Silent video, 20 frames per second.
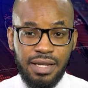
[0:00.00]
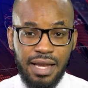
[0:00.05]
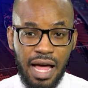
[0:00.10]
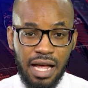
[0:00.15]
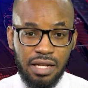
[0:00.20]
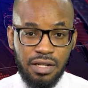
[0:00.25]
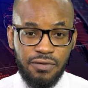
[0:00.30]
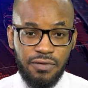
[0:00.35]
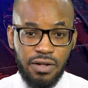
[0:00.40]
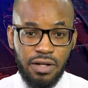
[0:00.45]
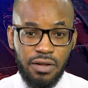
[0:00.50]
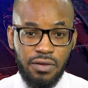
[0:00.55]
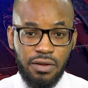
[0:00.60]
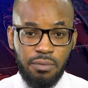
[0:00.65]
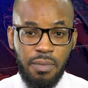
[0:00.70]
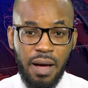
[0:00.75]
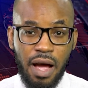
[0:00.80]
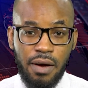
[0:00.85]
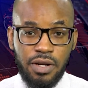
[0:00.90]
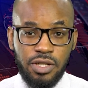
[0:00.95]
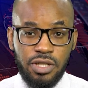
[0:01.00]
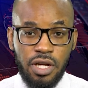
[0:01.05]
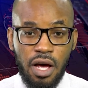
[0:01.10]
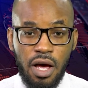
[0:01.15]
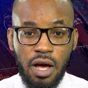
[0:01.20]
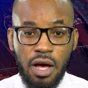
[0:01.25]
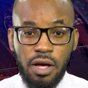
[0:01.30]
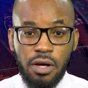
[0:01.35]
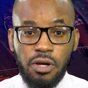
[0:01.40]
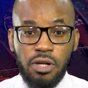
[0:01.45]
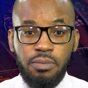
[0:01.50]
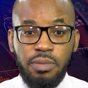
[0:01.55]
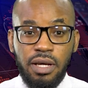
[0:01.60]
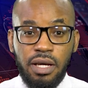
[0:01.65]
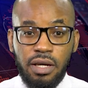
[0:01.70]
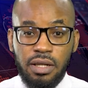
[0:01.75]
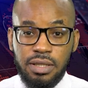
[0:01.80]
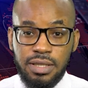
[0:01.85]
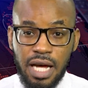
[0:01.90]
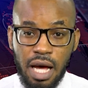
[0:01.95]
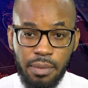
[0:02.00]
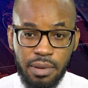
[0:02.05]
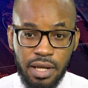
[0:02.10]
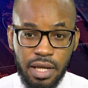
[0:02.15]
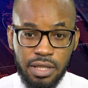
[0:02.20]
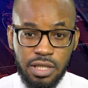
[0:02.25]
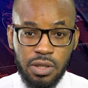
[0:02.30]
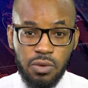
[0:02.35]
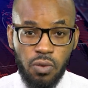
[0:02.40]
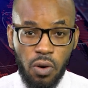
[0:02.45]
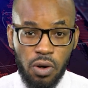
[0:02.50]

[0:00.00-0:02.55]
landfill in the parish could be contaminating